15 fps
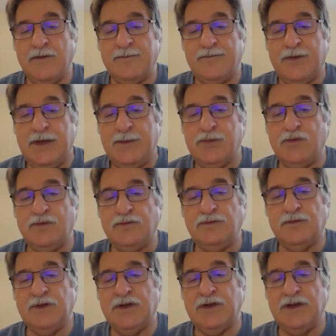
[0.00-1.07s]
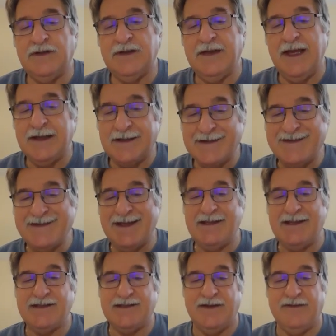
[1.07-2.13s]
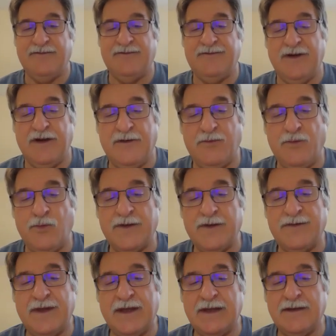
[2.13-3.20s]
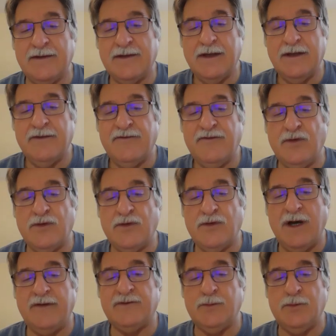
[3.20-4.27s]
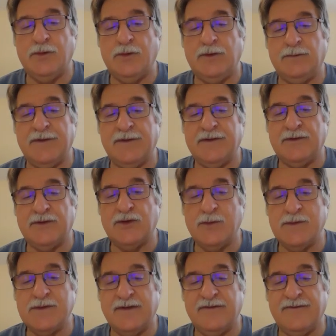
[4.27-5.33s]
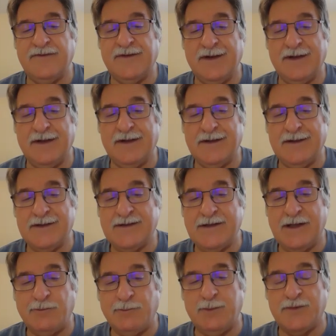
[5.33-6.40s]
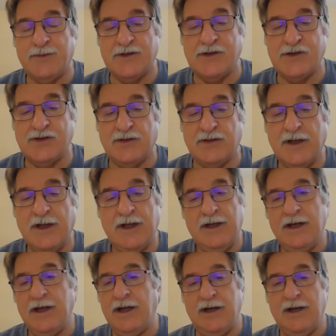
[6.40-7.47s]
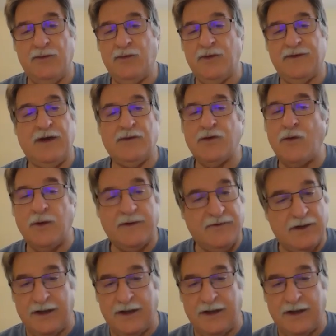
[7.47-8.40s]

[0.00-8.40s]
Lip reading: people can get a sense of what they feel comfortable with in terms of settlement position without going